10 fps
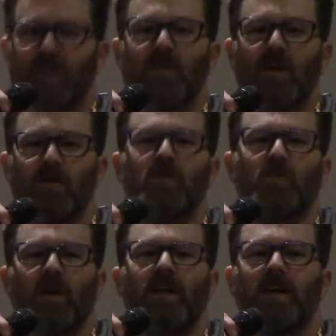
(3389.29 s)
that was a
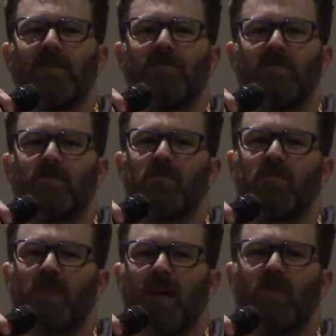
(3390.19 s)
weird gift.
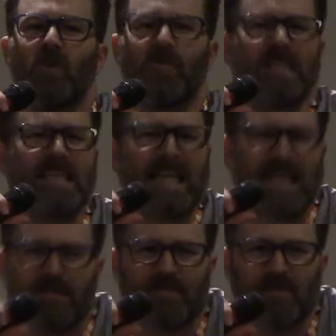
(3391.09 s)
I don't know if it's a
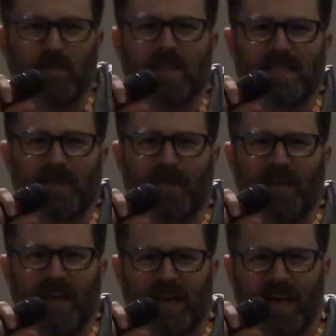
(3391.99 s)
gift, but it's a
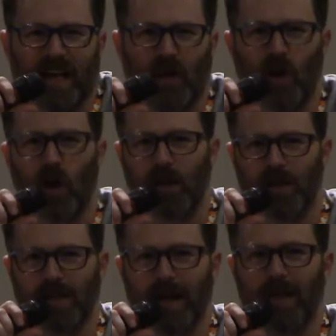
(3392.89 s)
thing, and I'll call
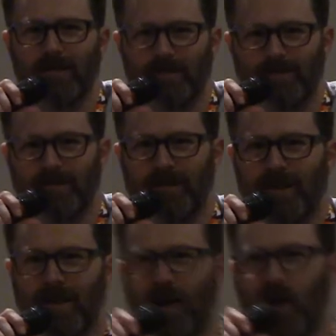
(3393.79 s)
it that.
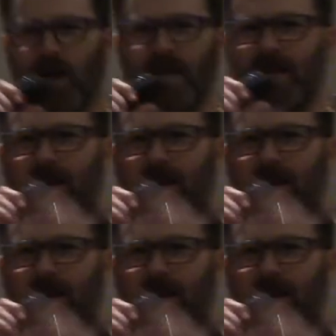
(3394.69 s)
All right,